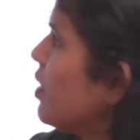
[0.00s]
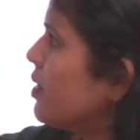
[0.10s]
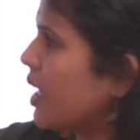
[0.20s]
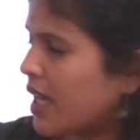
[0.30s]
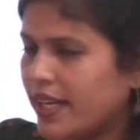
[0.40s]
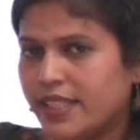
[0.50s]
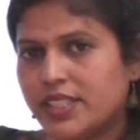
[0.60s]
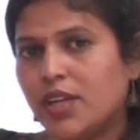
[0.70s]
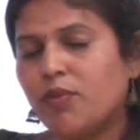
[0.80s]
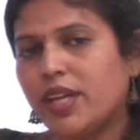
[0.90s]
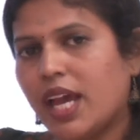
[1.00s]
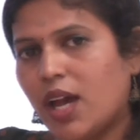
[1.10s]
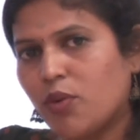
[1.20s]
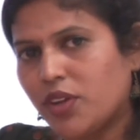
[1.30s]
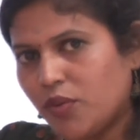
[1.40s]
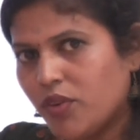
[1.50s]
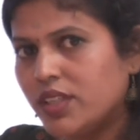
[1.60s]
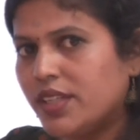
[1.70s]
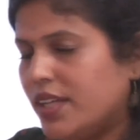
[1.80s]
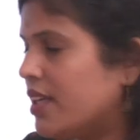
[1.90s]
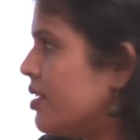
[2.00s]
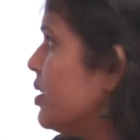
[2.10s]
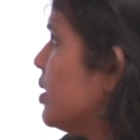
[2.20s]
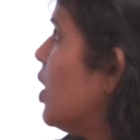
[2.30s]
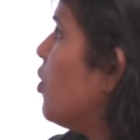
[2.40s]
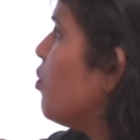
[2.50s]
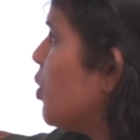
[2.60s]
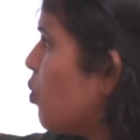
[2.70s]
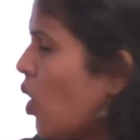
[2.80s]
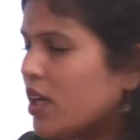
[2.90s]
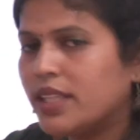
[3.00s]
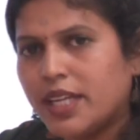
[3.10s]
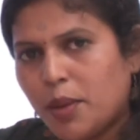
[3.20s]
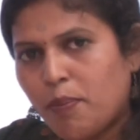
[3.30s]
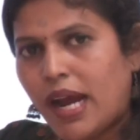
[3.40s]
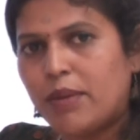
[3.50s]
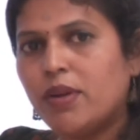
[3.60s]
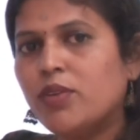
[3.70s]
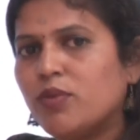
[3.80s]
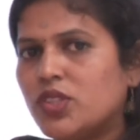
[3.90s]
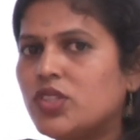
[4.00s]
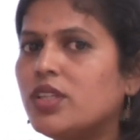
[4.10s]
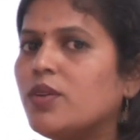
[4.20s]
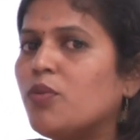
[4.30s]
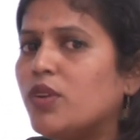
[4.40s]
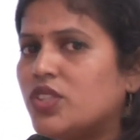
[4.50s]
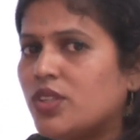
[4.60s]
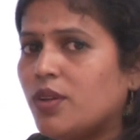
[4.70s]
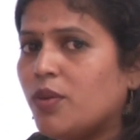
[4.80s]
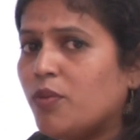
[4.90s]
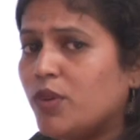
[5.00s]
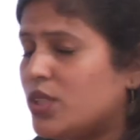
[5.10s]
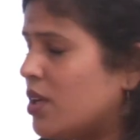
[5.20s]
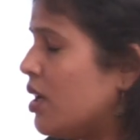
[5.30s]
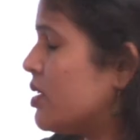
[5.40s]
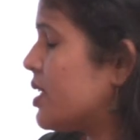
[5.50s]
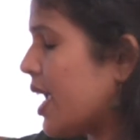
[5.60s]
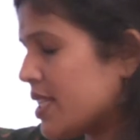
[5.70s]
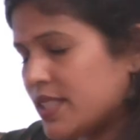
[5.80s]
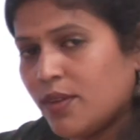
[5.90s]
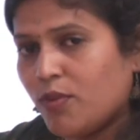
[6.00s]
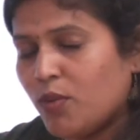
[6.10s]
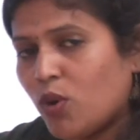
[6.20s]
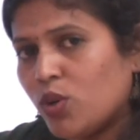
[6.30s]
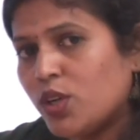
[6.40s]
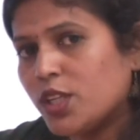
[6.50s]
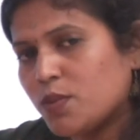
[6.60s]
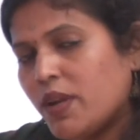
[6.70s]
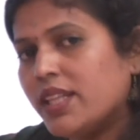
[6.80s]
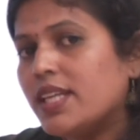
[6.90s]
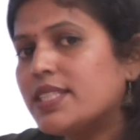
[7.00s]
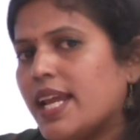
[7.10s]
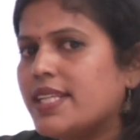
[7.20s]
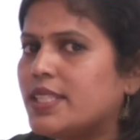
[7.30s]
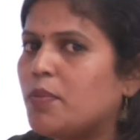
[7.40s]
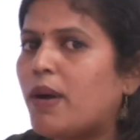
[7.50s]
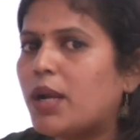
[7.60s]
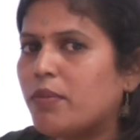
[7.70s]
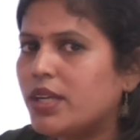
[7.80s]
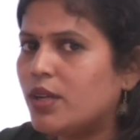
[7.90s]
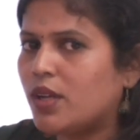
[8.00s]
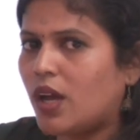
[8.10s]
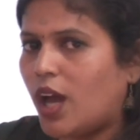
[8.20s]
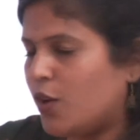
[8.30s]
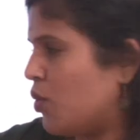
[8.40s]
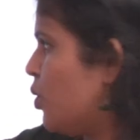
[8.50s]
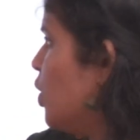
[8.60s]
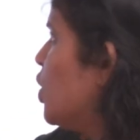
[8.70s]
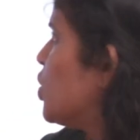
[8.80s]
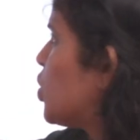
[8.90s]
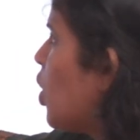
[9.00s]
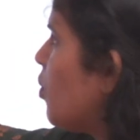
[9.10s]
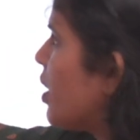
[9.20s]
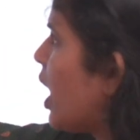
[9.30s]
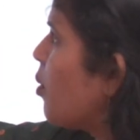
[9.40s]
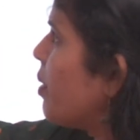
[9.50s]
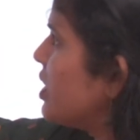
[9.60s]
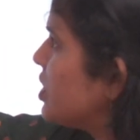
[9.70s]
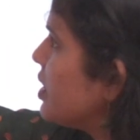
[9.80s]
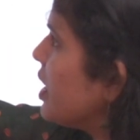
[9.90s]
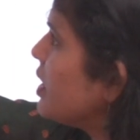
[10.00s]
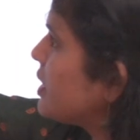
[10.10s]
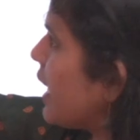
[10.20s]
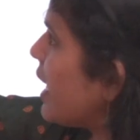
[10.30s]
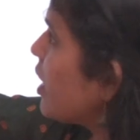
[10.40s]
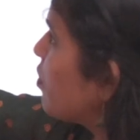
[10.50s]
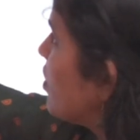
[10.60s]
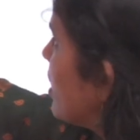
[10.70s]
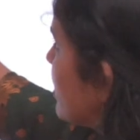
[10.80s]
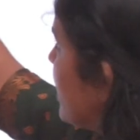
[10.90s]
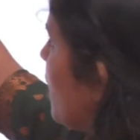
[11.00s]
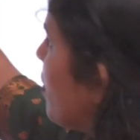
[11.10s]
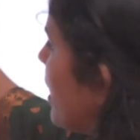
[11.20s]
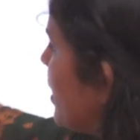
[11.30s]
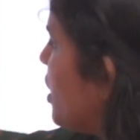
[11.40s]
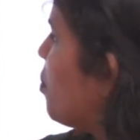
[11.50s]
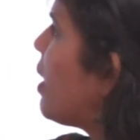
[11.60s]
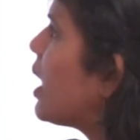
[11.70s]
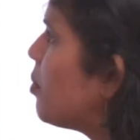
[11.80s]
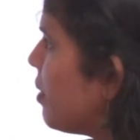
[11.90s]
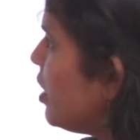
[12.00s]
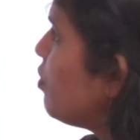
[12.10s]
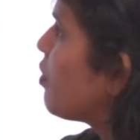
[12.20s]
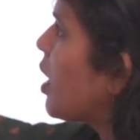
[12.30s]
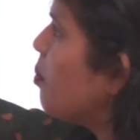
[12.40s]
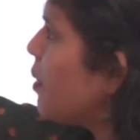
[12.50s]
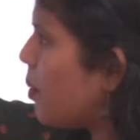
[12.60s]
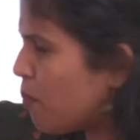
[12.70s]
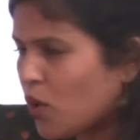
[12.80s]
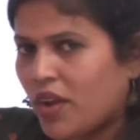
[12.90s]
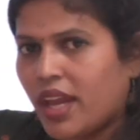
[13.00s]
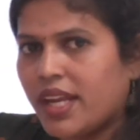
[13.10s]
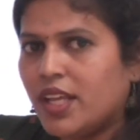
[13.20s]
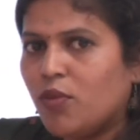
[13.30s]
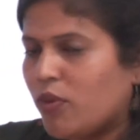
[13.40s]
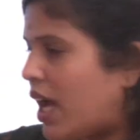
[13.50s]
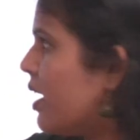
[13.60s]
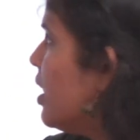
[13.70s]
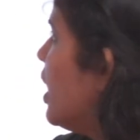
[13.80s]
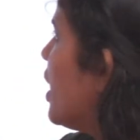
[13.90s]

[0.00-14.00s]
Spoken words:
The condition we have given here is we want the department which sales, we want to display the sales department alone. So we have mentioned here select first name and department from employee ID where